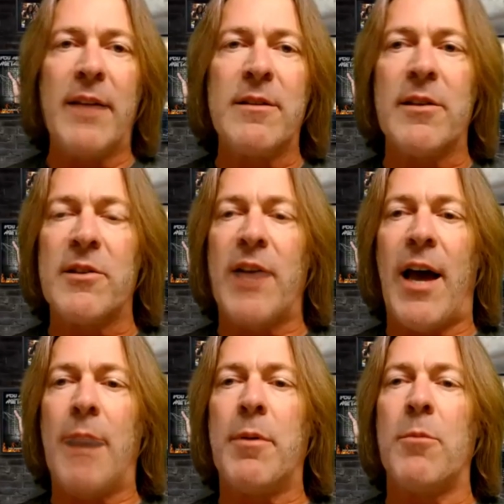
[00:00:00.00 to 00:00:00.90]
made it to this
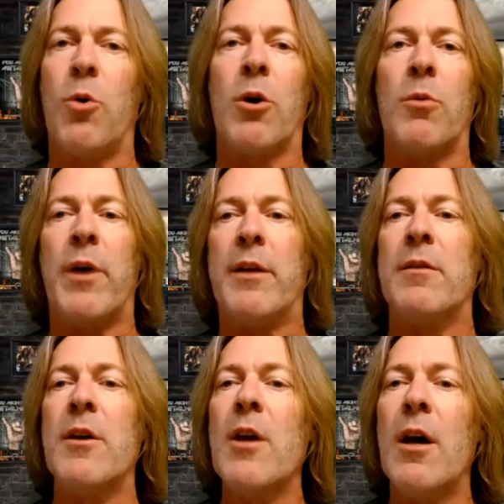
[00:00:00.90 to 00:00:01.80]
album, or
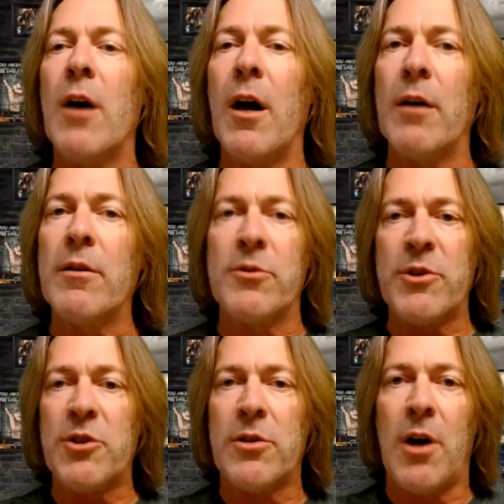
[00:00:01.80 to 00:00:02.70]
when? Because
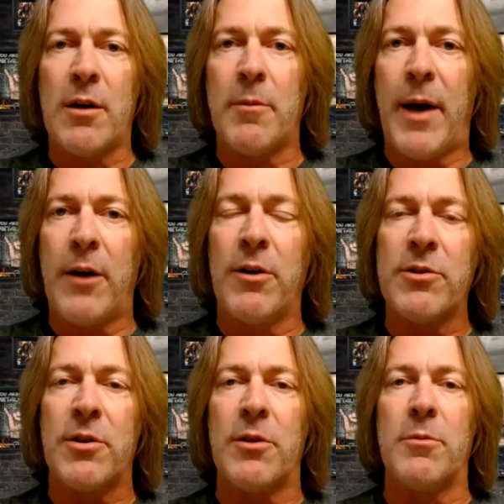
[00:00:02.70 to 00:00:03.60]
we should talk about
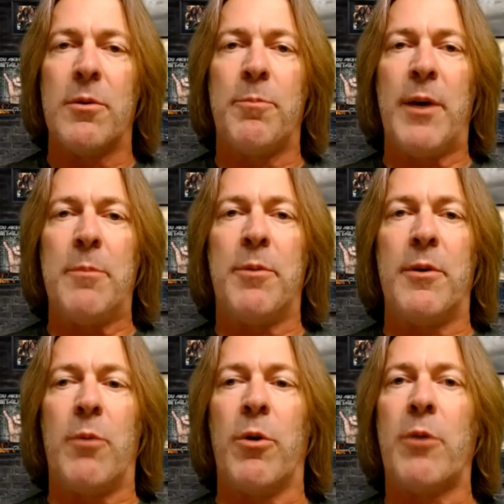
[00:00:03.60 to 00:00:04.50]
also the
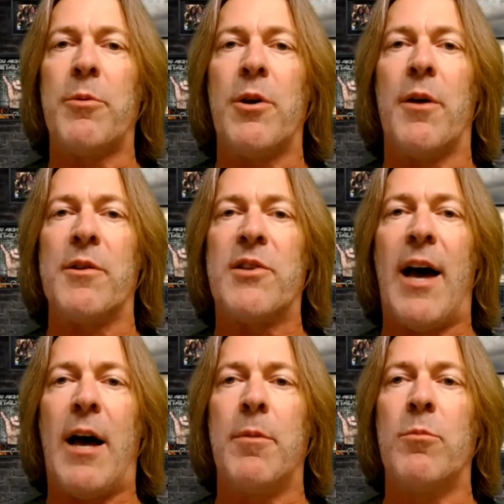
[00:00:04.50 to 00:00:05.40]
people that work with you on this
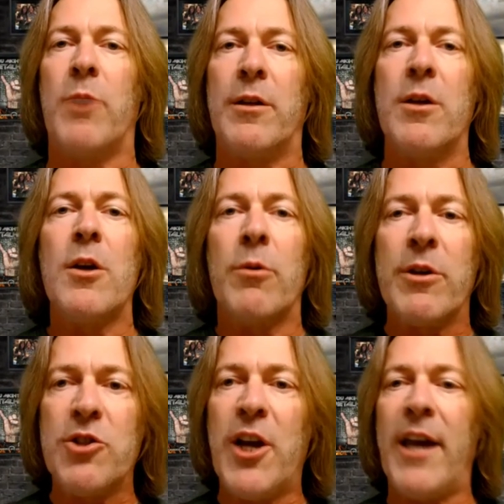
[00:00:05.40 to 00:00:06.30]
album.
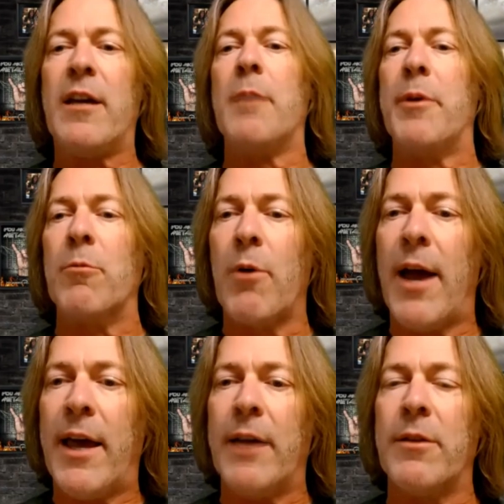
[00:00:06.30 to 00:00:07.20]
When Jacob and
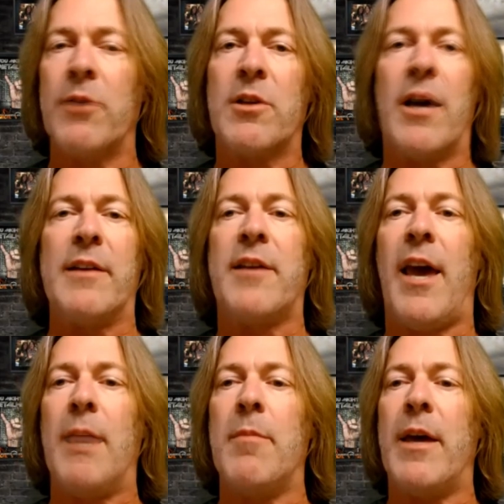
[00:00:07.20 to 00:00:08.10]
Ray and those guys
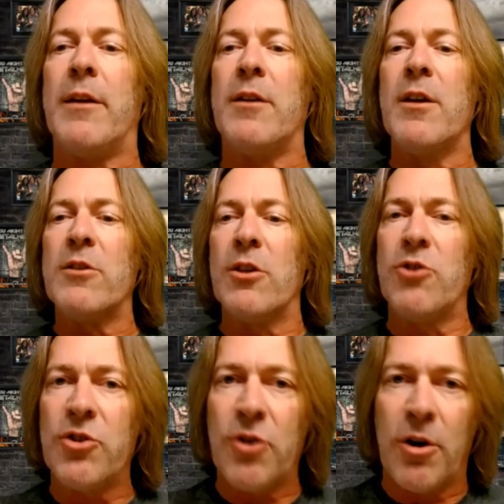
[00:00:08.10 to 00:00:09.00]
came in,
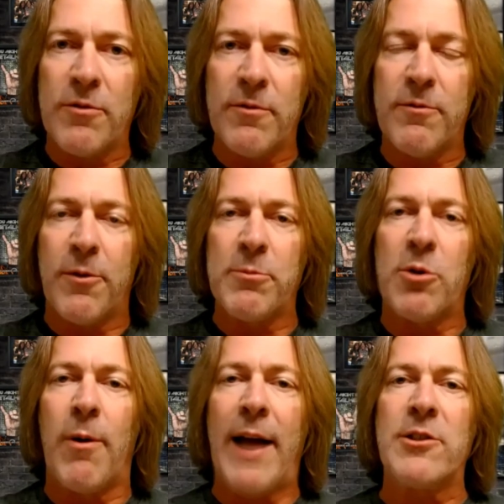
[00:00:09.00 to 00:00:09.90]
did you start from
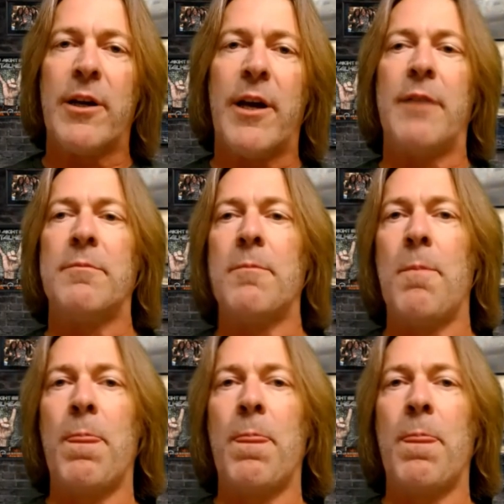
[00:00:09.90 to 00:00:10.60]
scratch again?